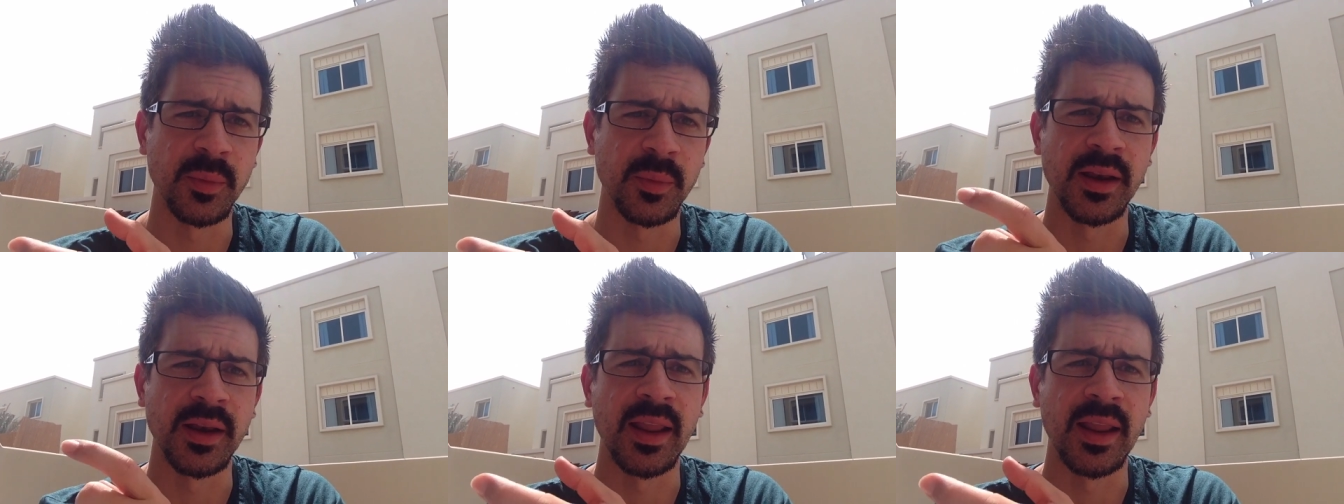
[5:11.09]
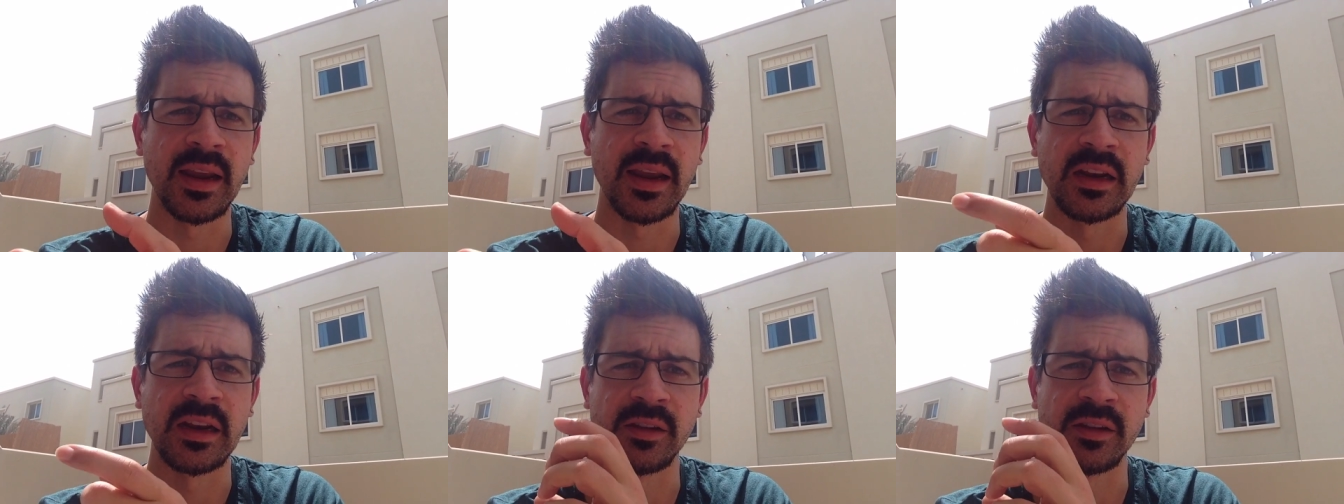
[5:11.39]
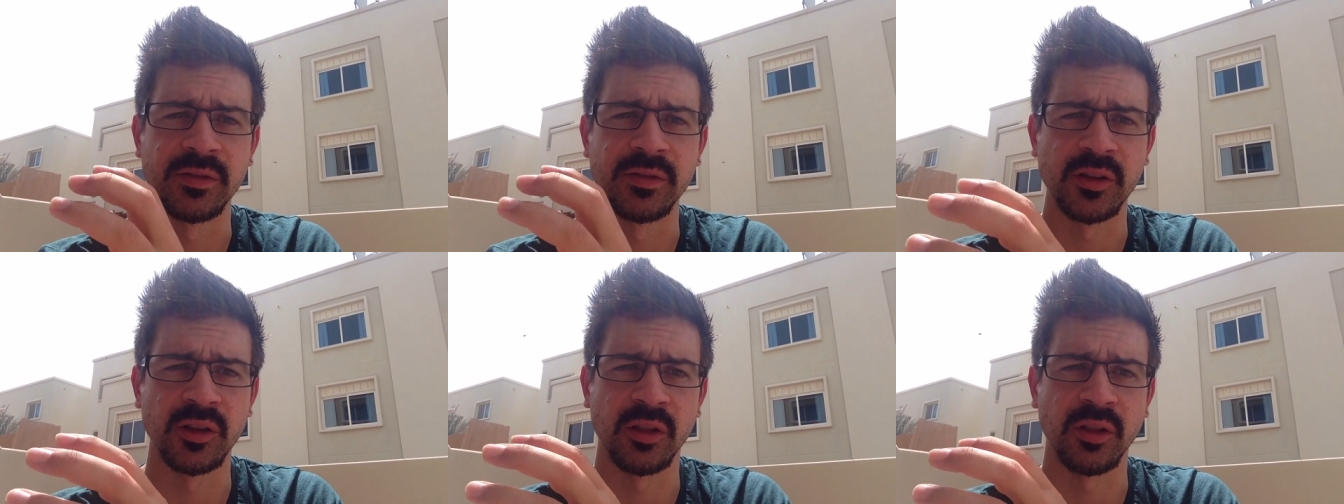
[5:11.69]

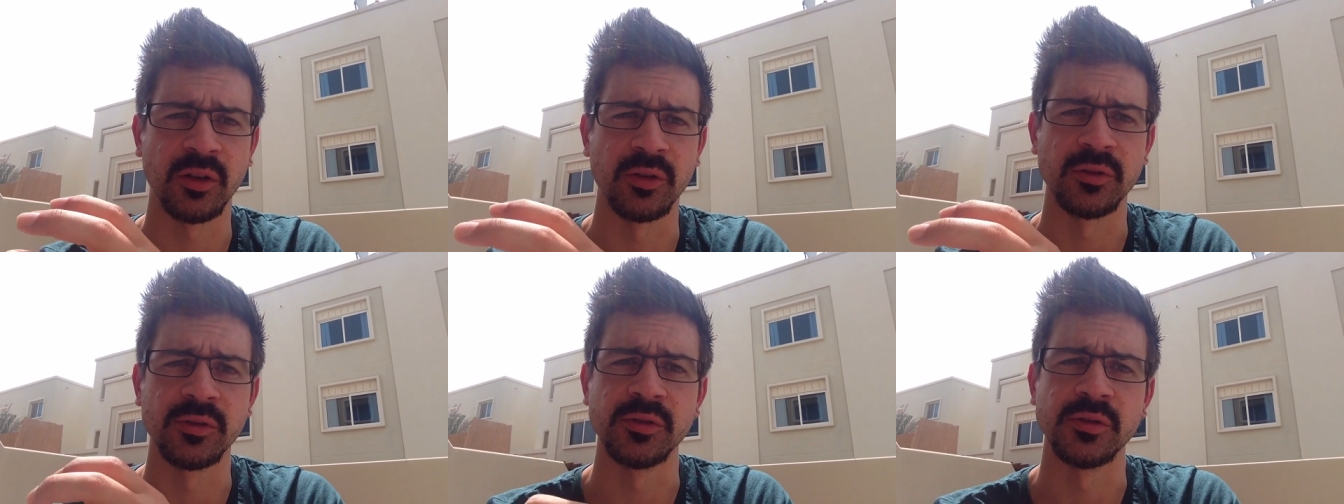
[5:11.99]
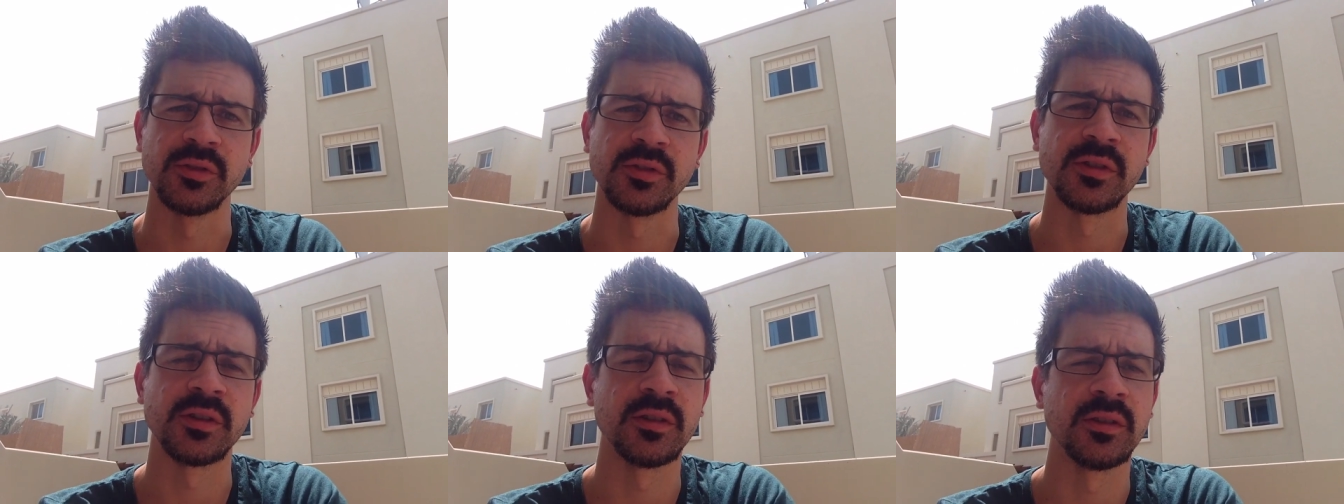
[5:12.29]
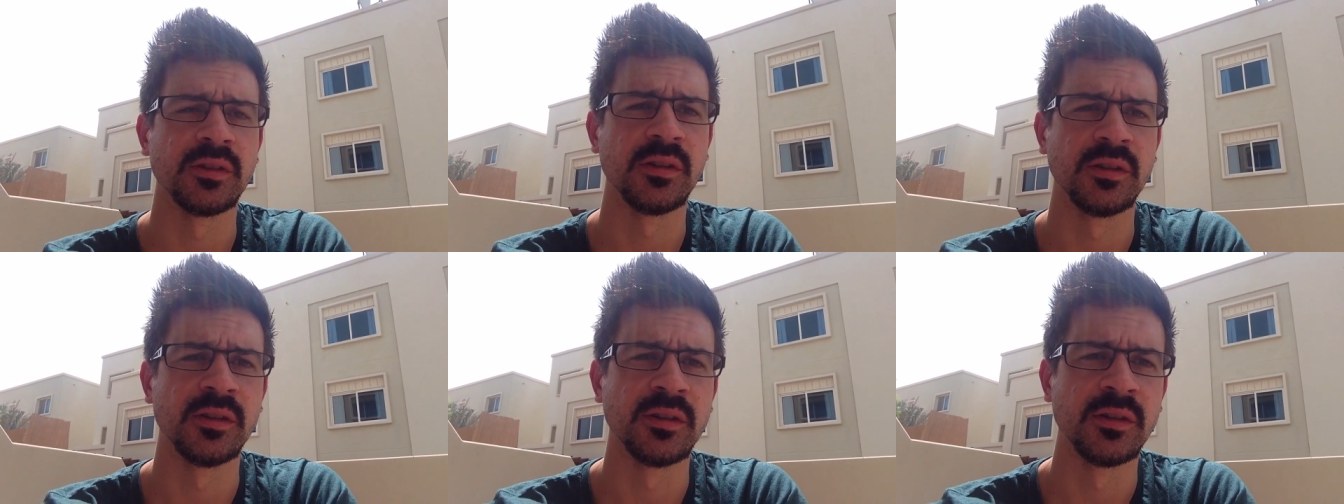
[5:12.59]
negative closed
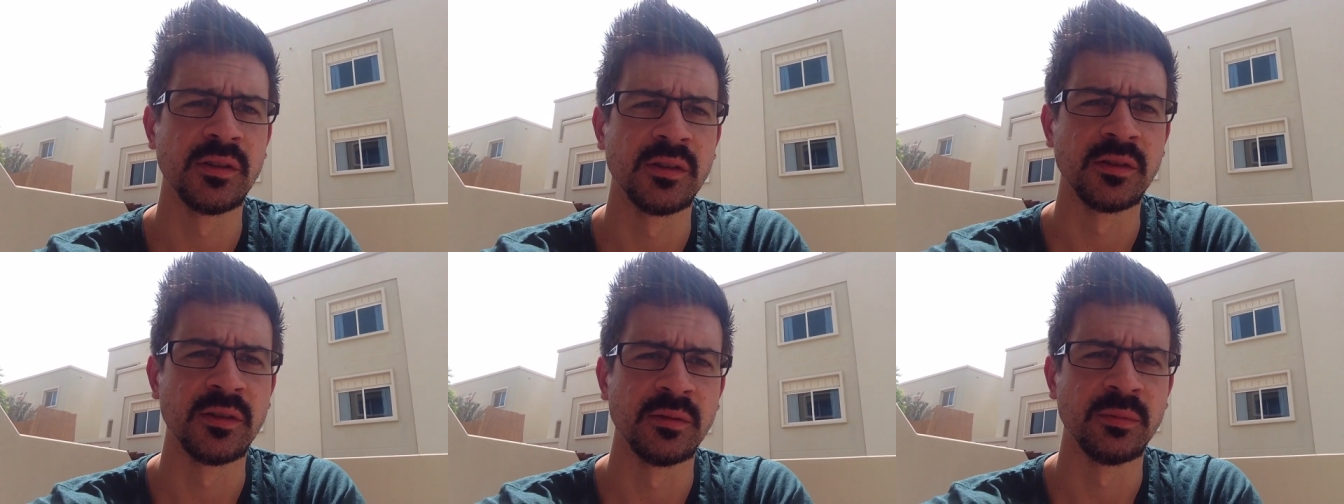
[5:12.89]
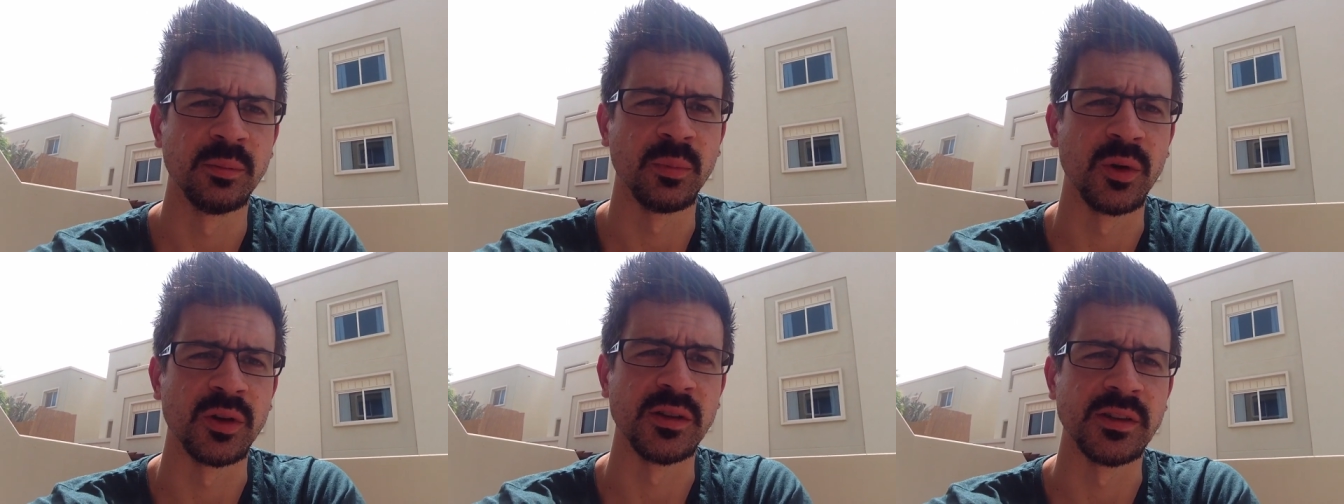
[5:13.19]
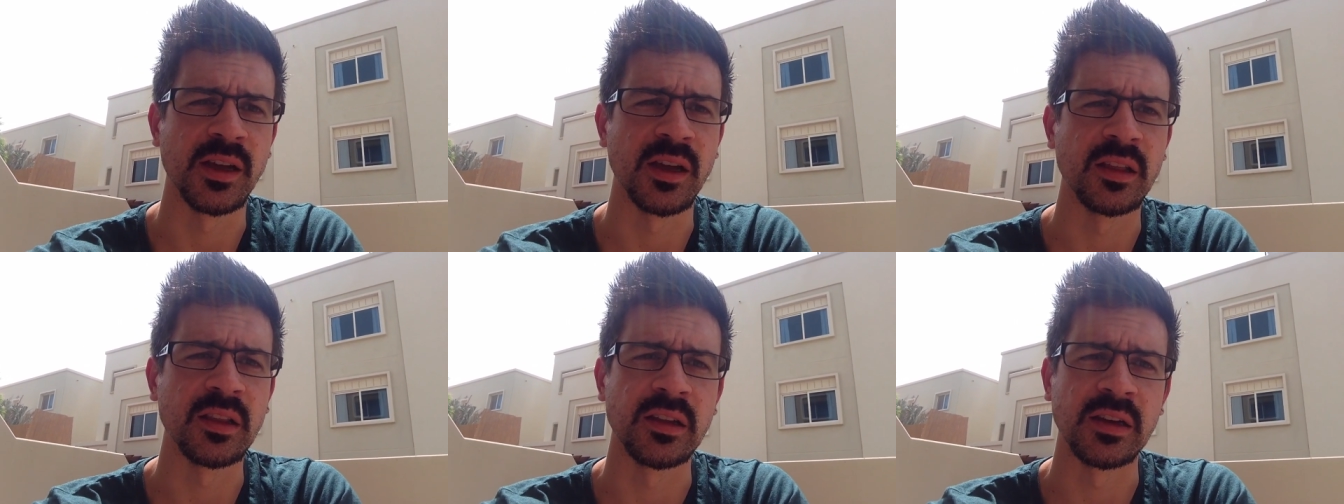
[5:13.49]

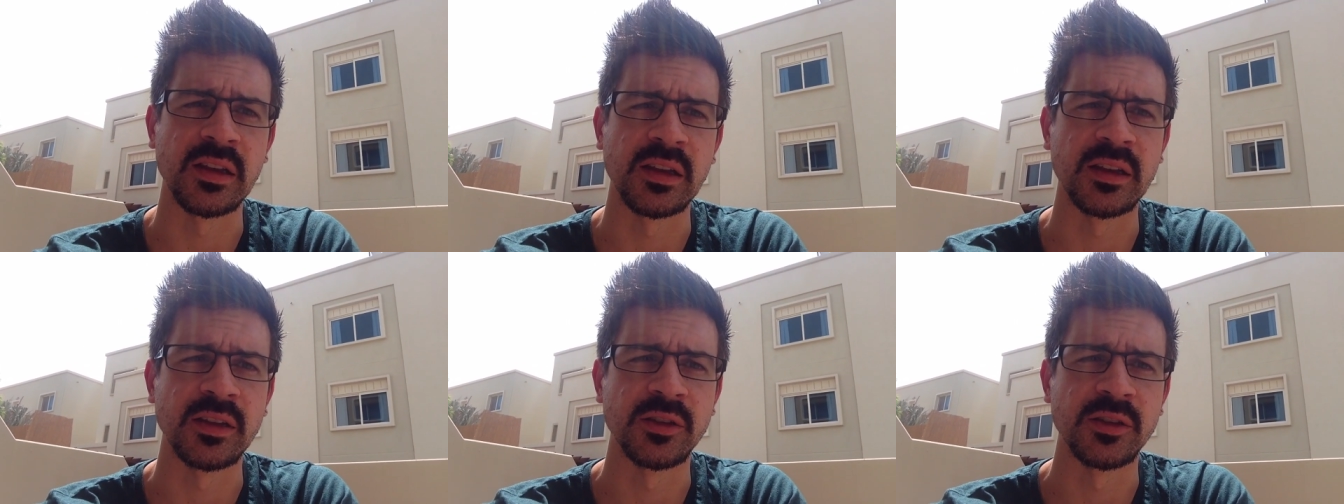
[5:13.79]
modality